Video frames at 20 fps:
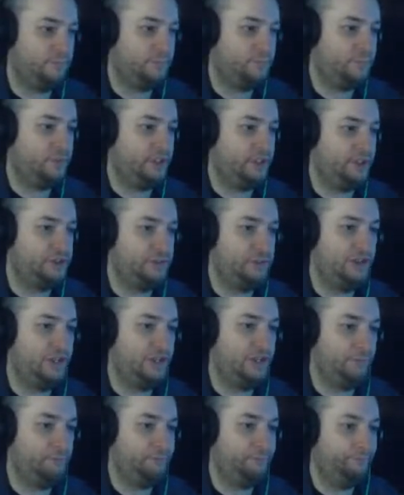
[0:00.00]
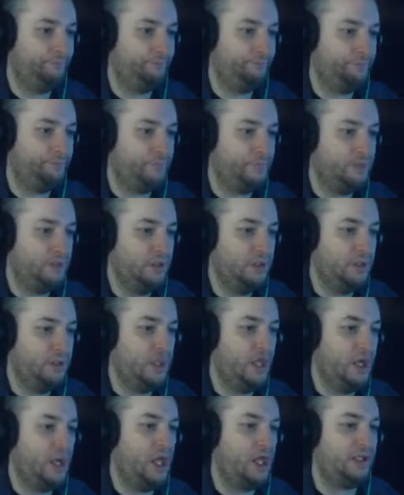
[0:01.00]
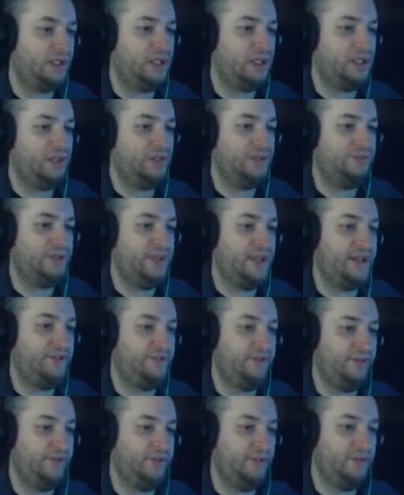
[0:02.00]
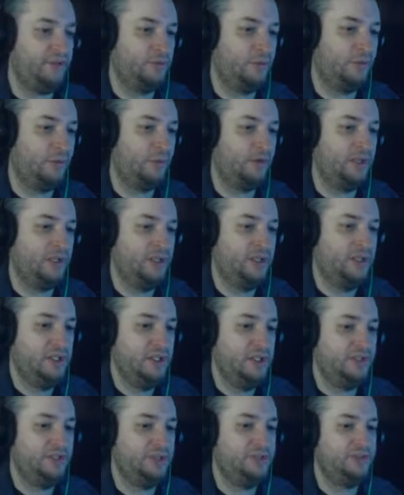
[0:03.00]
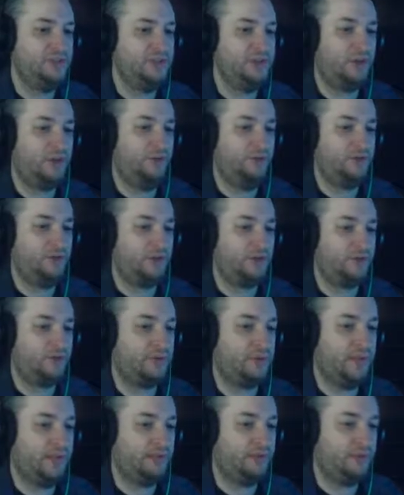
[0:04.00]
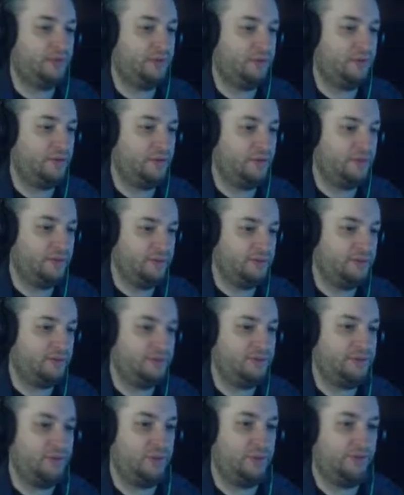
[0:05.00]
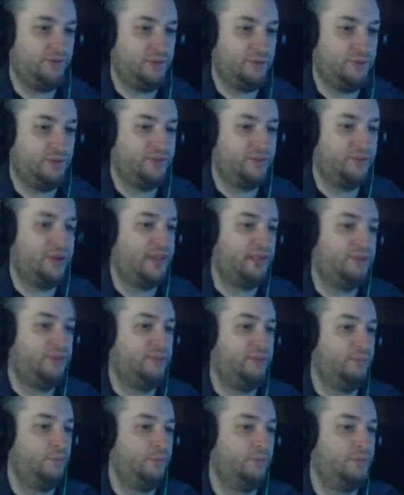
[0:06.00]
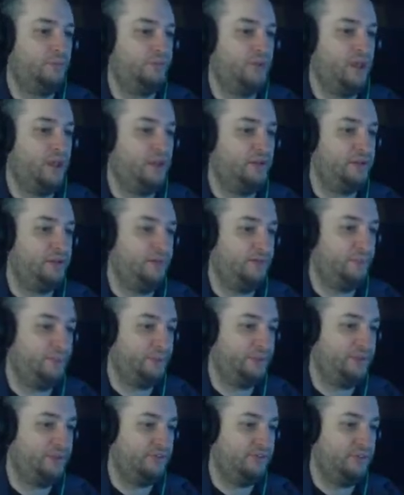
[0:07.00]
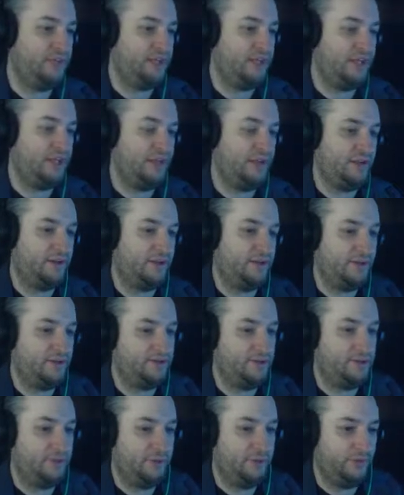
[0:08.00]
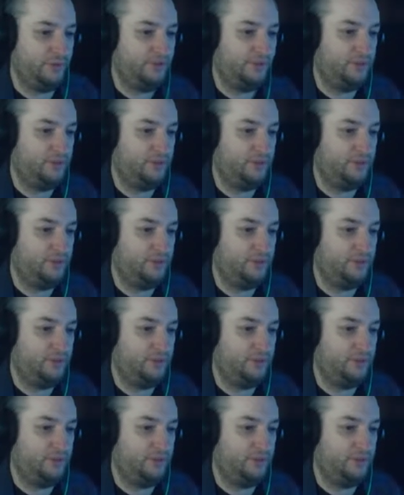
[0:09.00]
Talk to you again. Ala Ghanna owes everything to the quarry. These stones were extracted. These stones were extracted, were solid, and pleasing to the eye to boot.